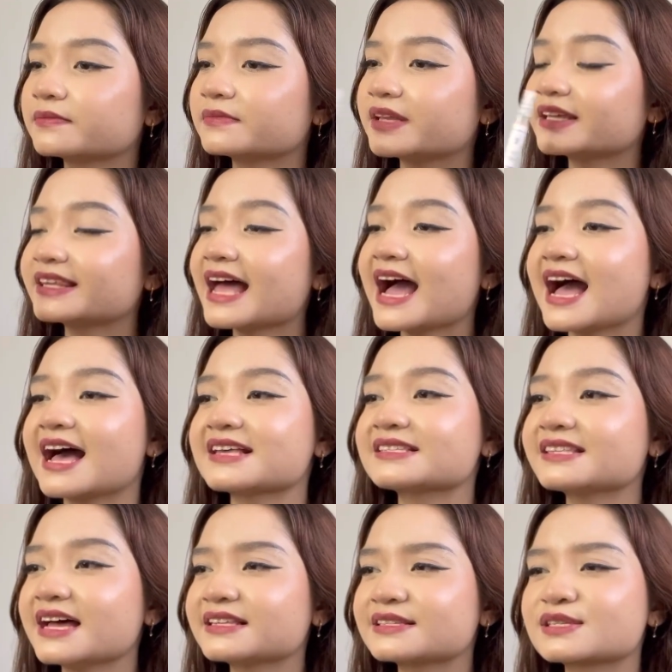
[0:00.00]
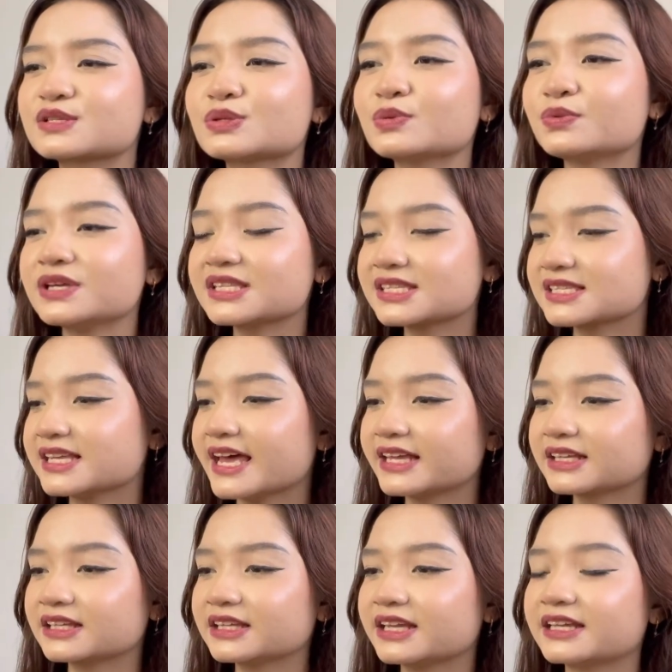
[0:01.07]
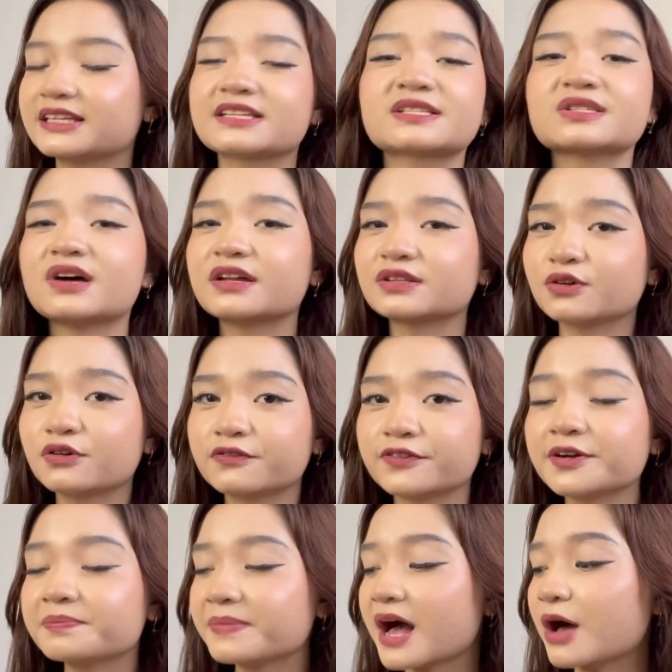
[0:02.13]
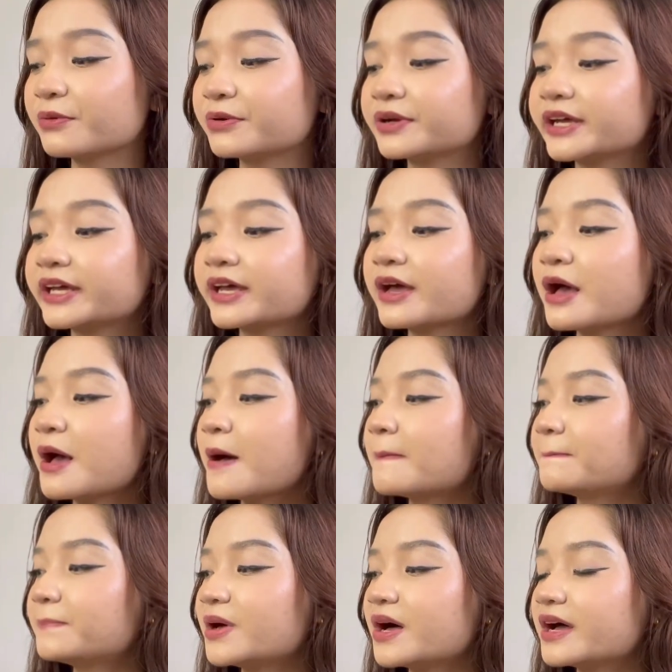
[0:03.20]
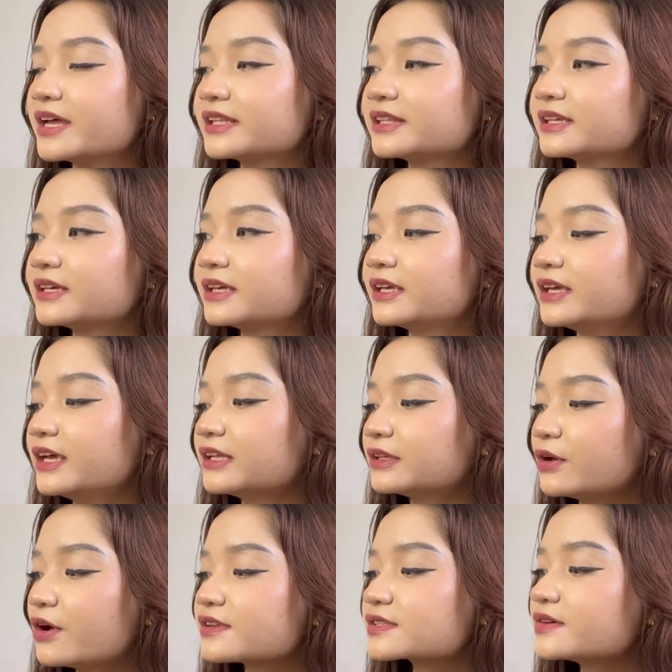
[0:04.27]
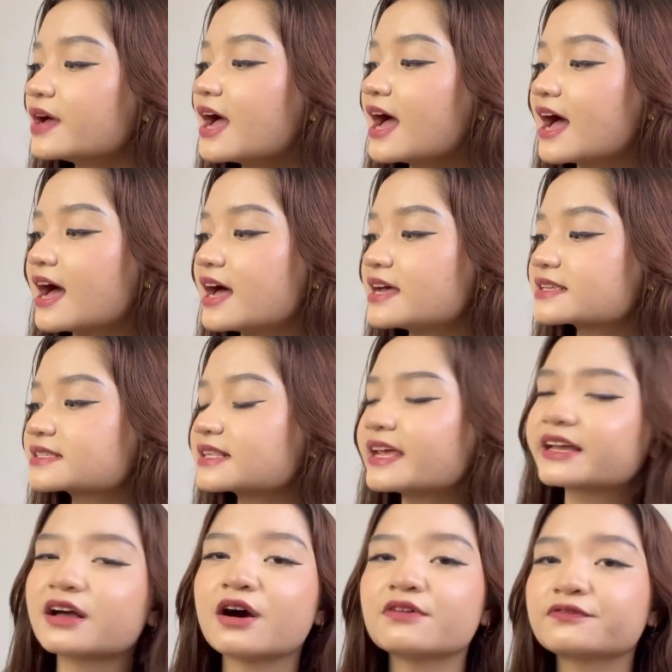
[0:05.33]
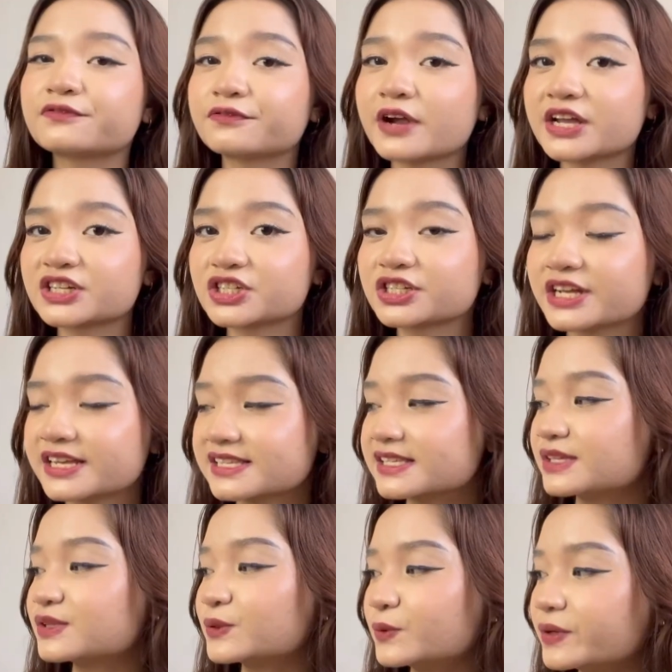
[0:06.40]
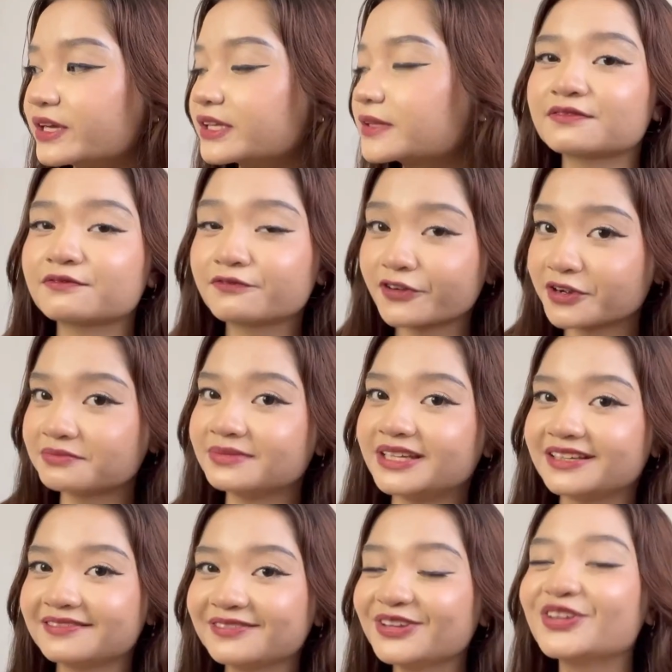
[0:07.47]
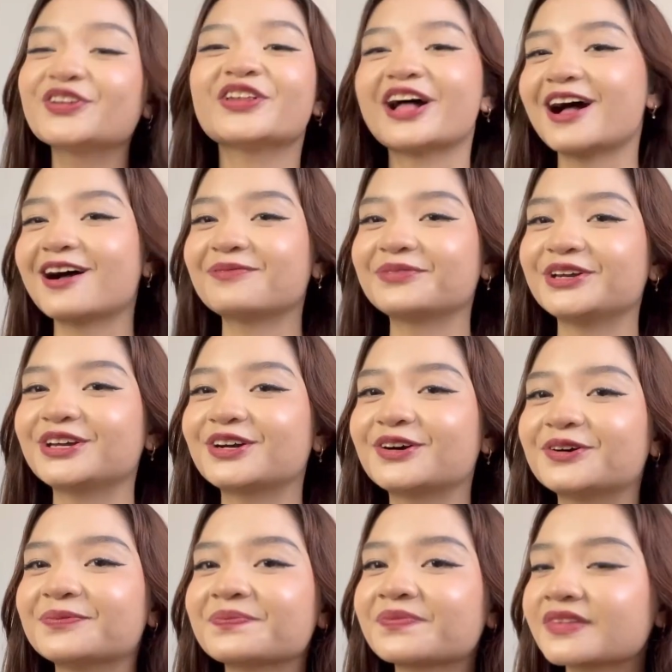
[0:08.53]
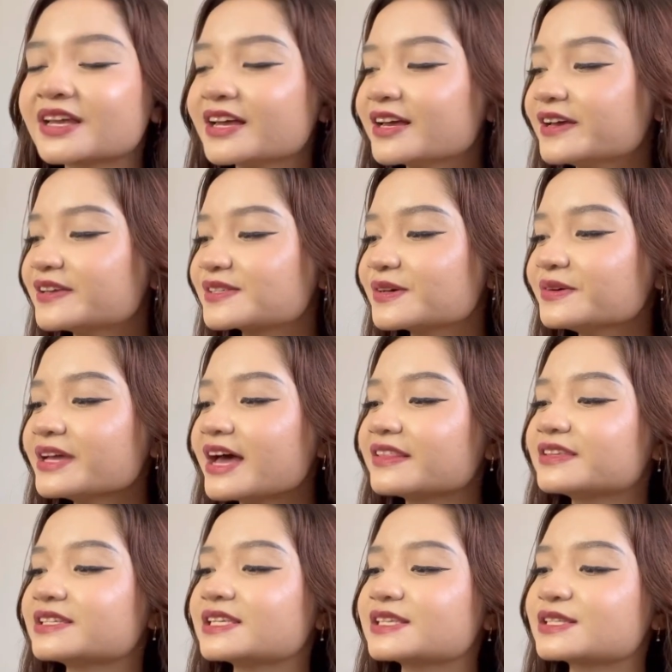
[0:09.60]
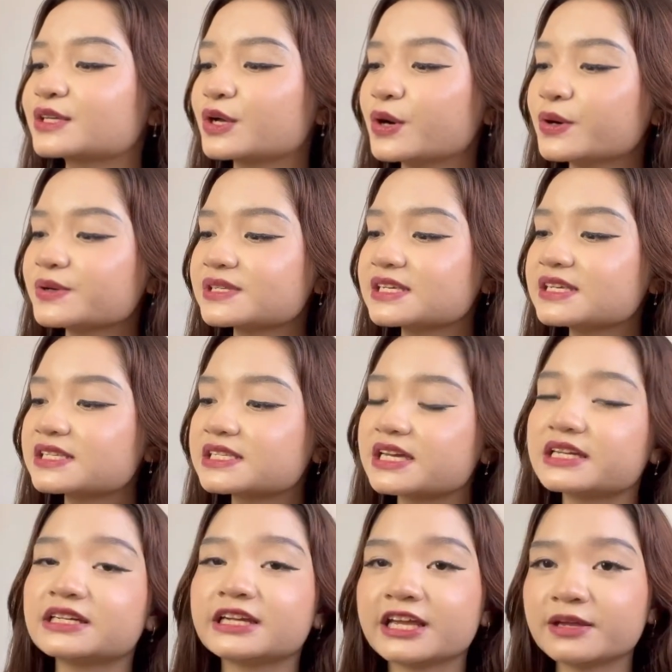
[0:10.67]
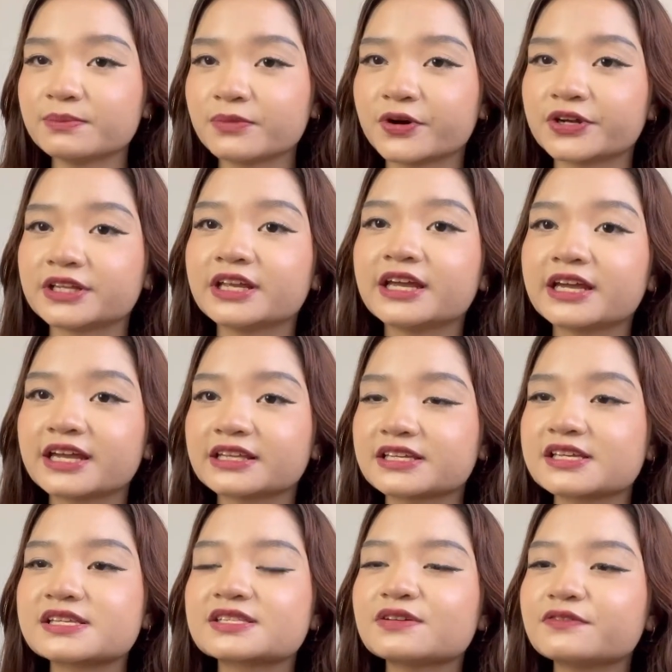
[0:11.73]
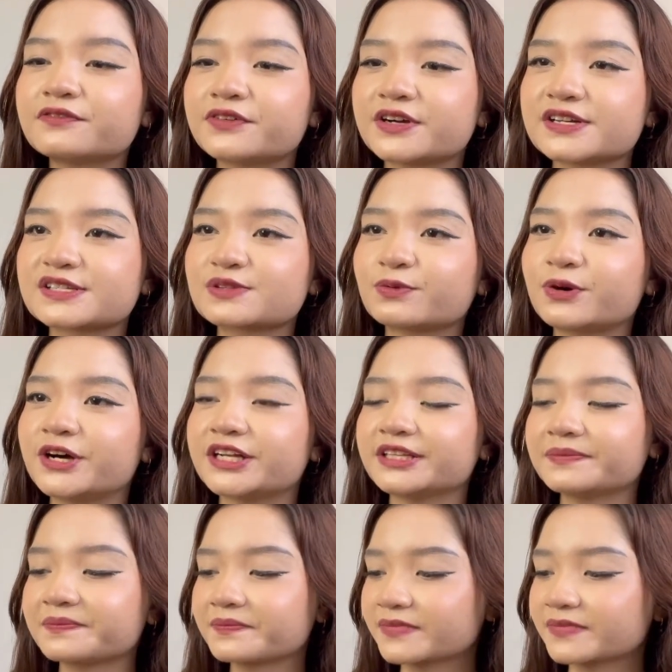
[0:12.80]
it has that sweet scent that is not overpowering, but it also has like a freshness into it. For me, yun yung naaamoy ko. So yeah, this is Cozy Sunday Morning, and this is the first one.